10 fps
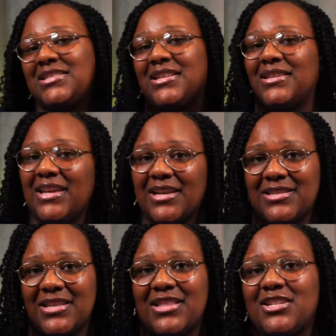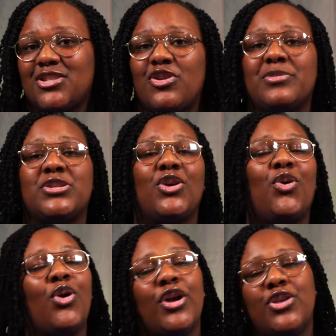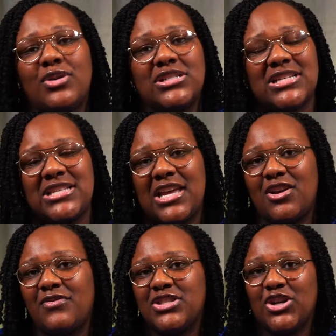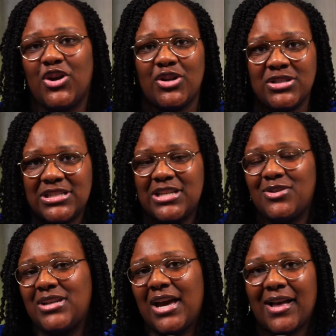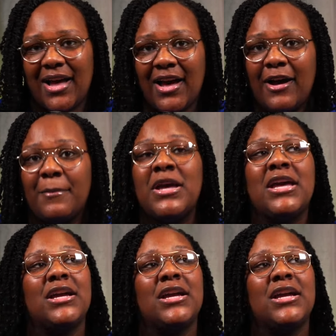The link is in the description, or you can just head over to girljustheal.com,